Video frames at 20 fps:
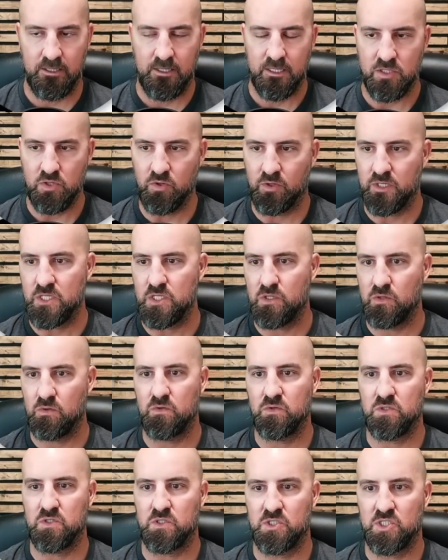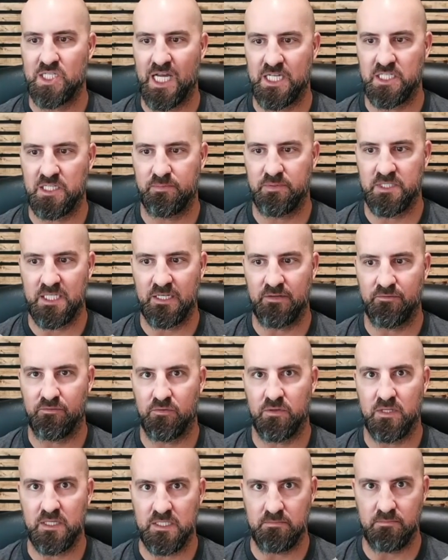you can use ChatGPT
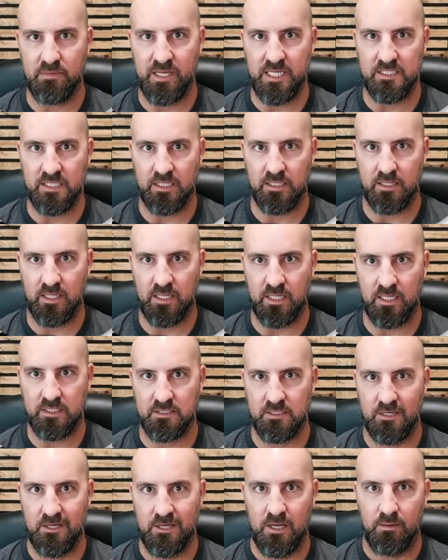for these amazing things.